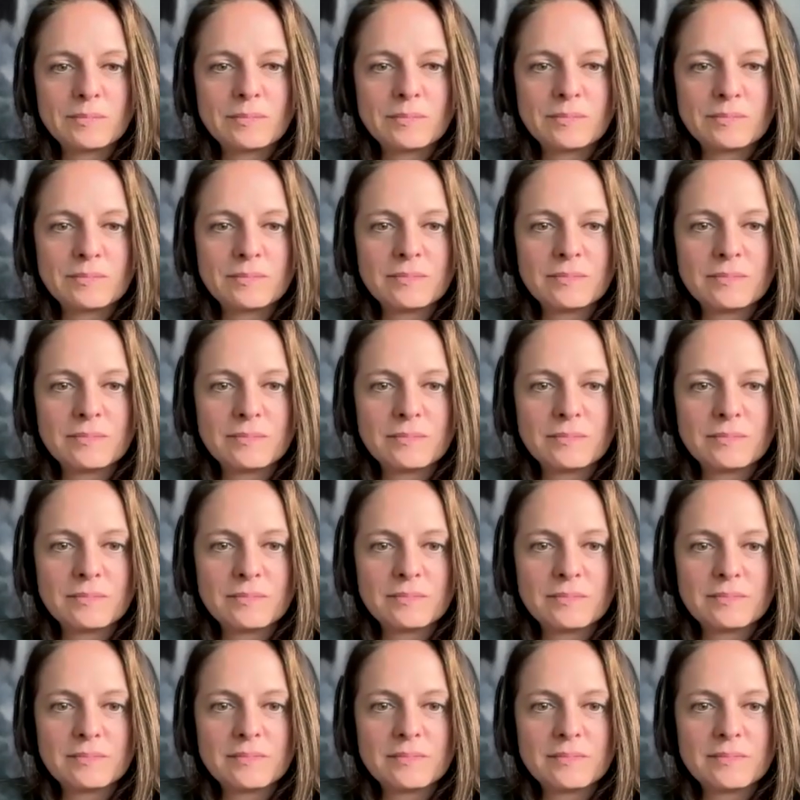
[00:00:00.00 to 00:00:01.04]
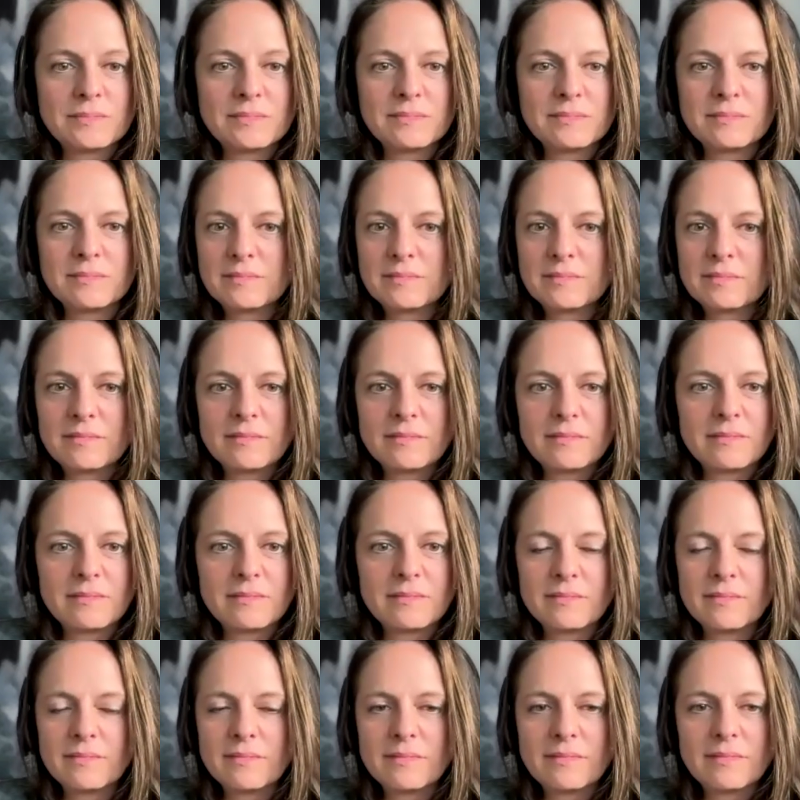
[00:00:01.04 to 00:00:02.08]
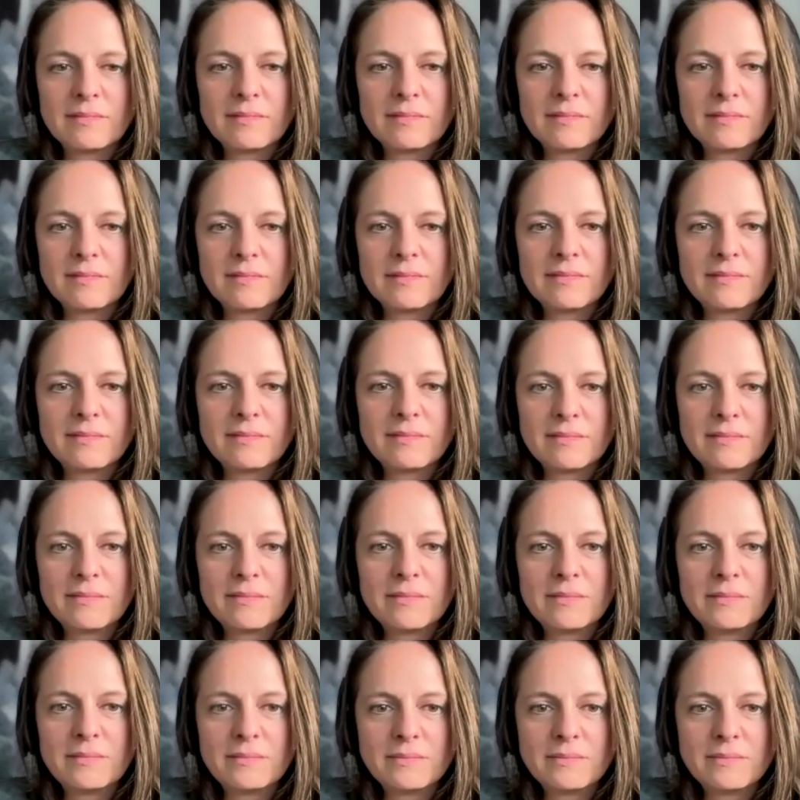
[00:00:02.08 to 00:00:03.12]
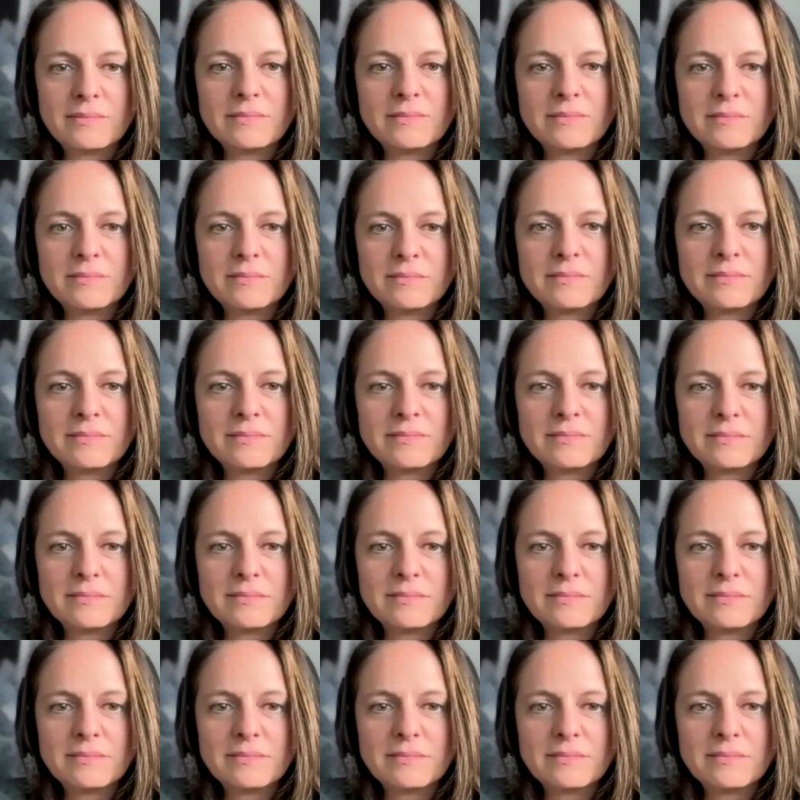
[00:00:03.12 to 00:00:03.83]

(not speaking)